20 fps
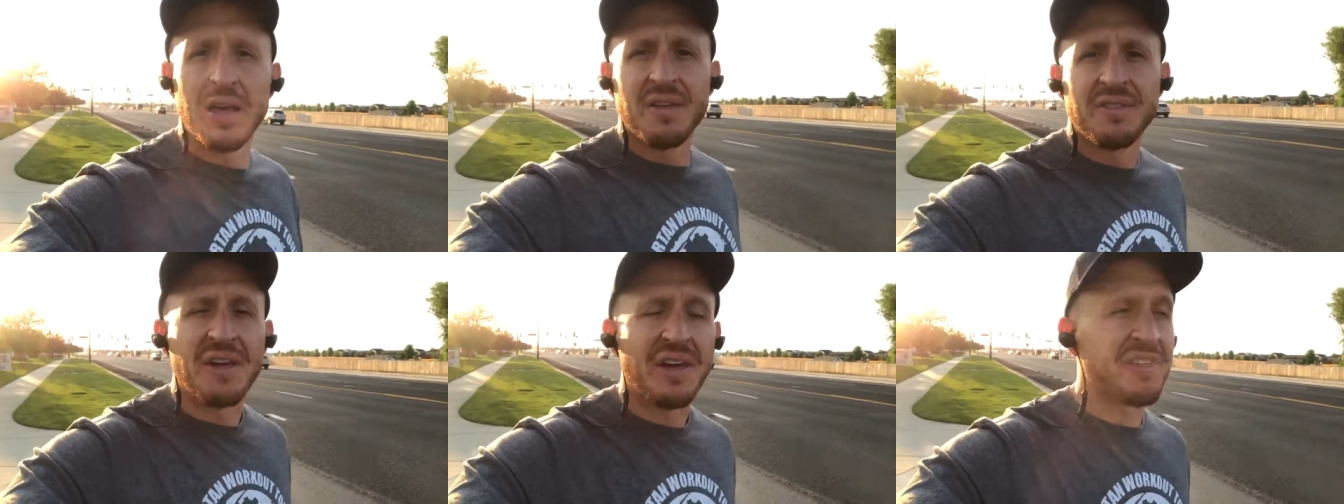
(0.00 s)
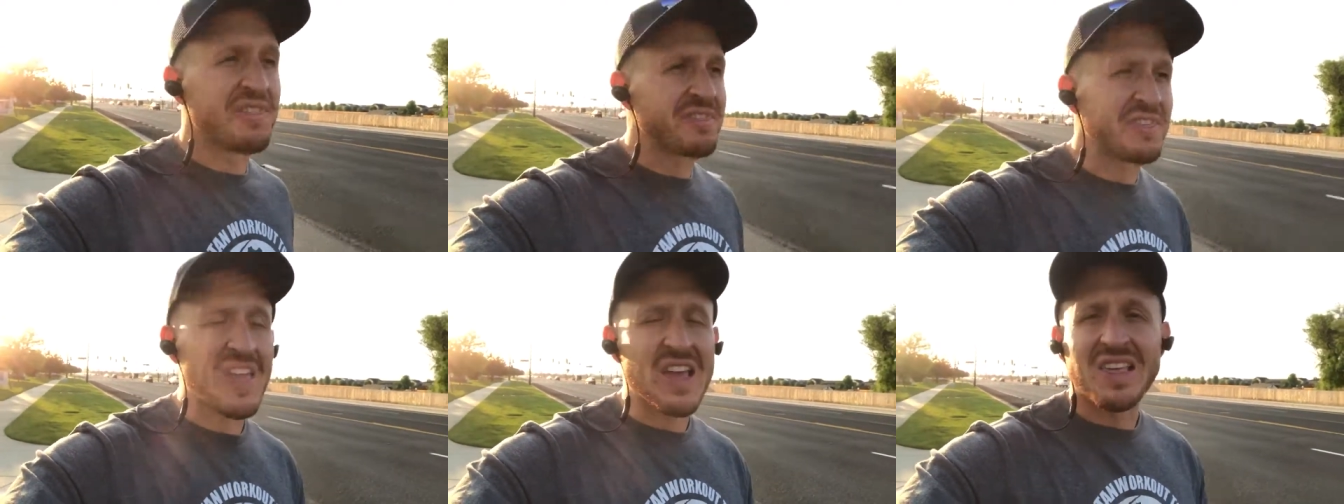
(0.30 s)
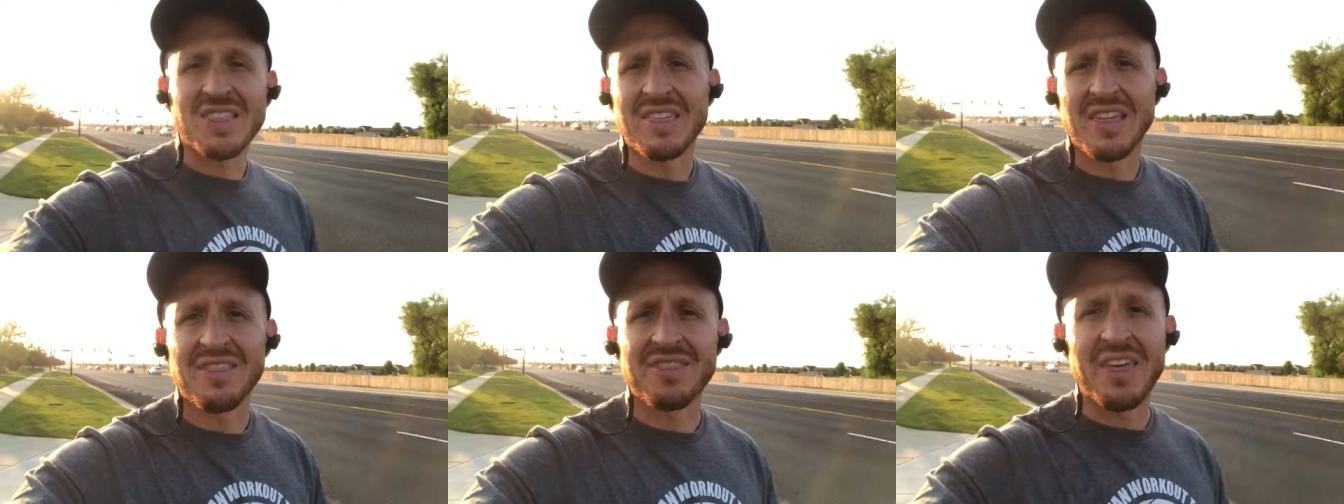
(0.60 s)
They
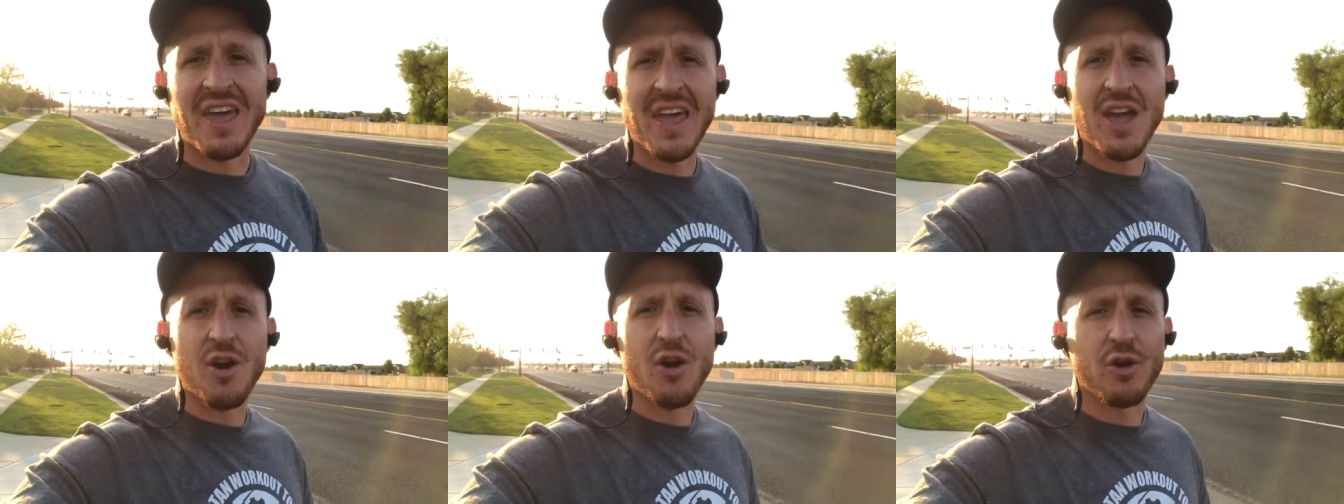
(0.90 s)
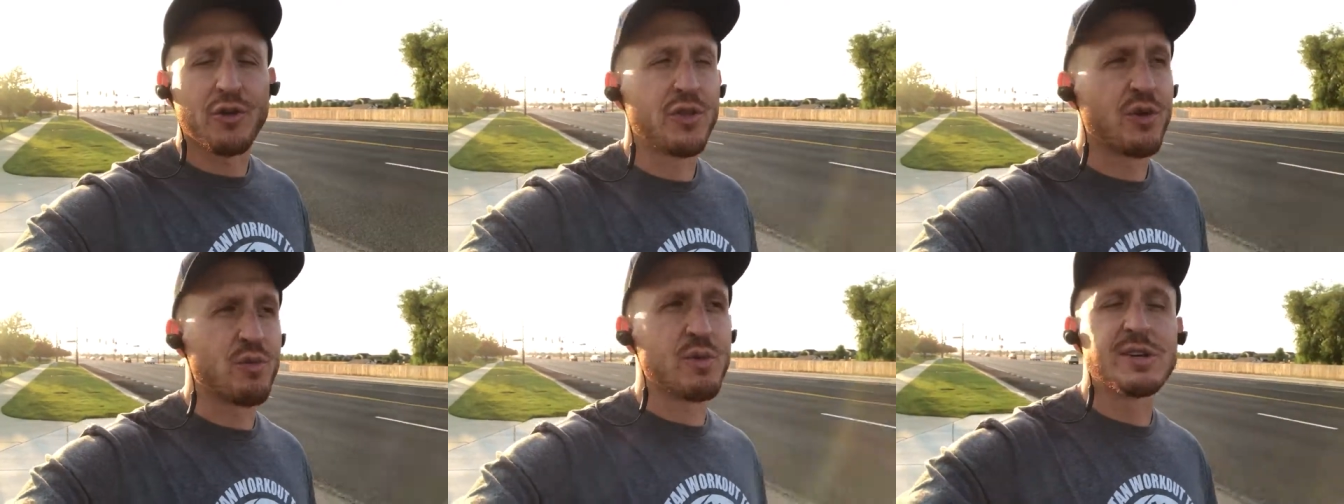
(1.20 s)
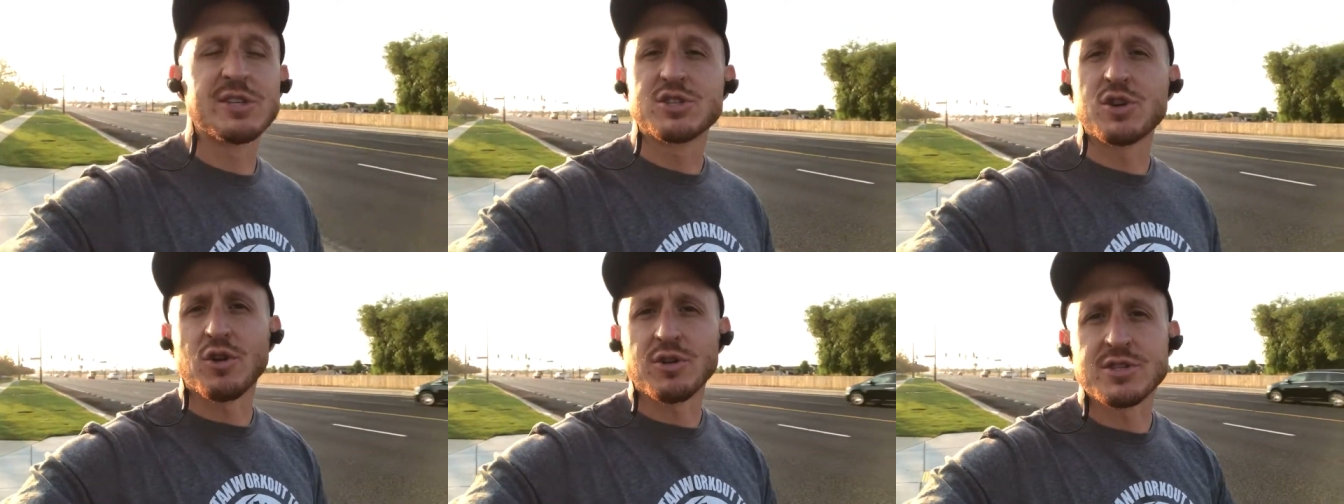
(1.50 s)
think that they are the
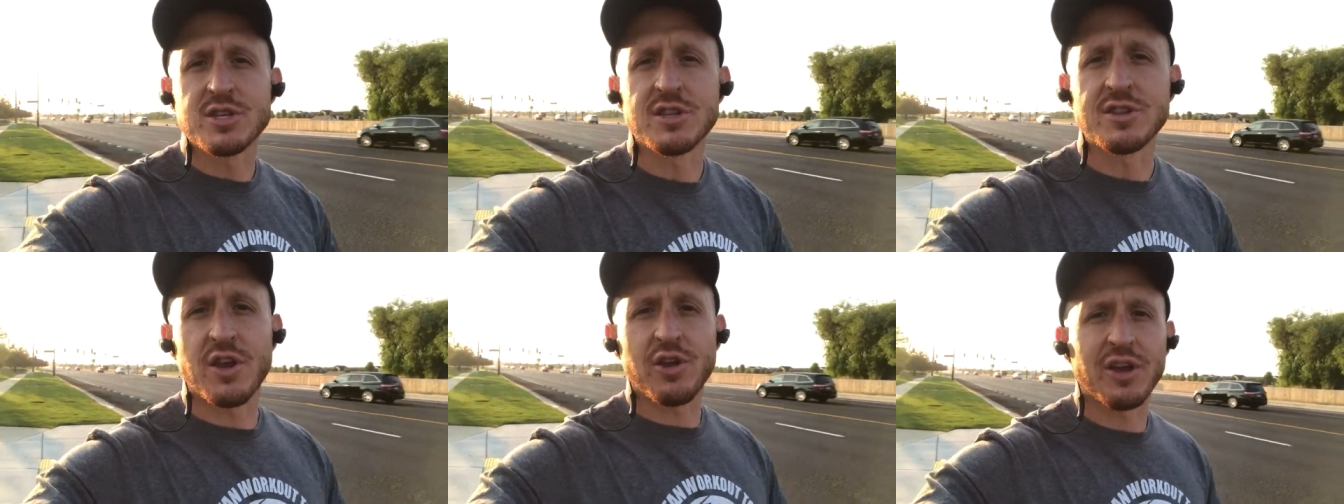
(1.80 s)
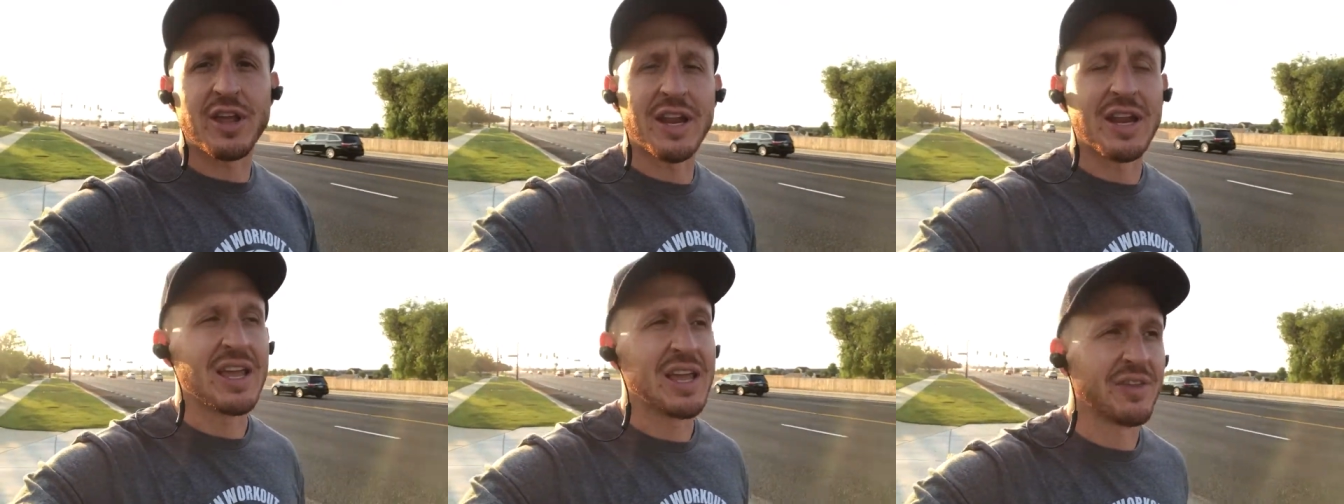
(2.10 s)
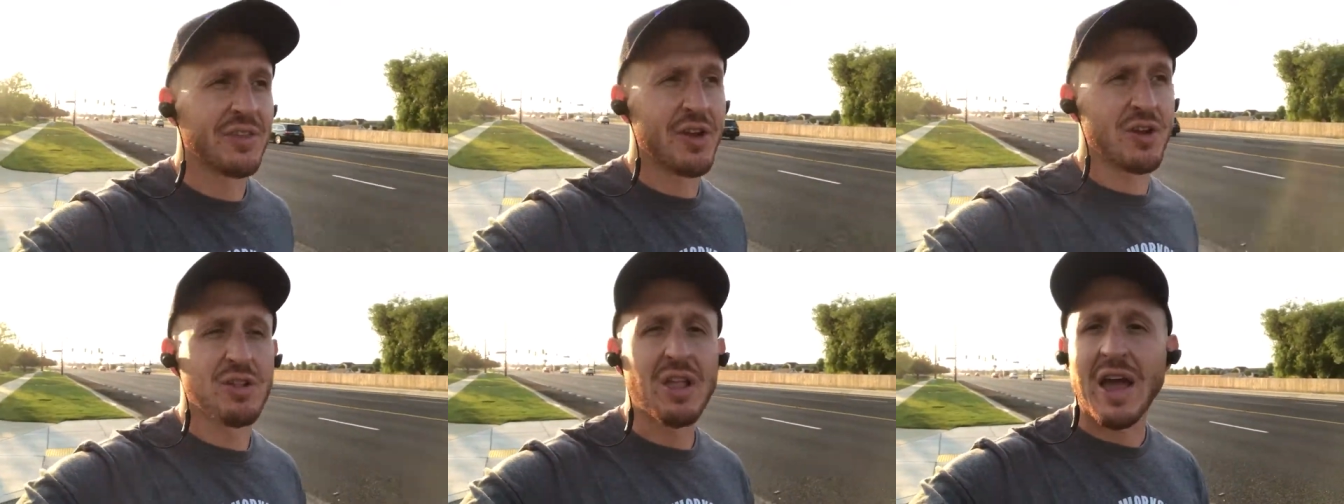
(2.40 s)
results that they're getting
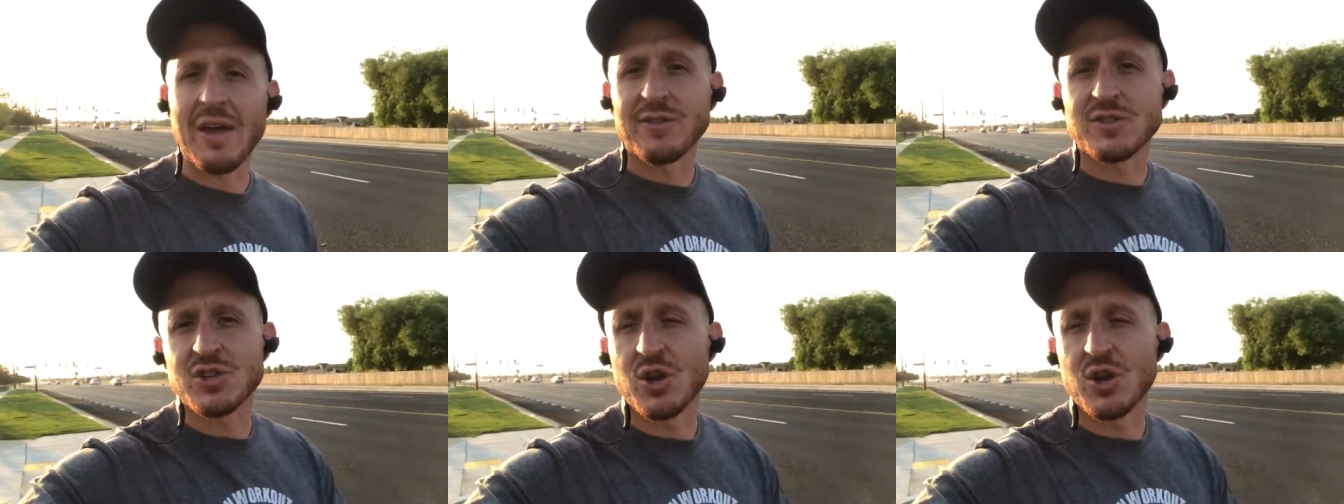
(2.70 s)
in their life.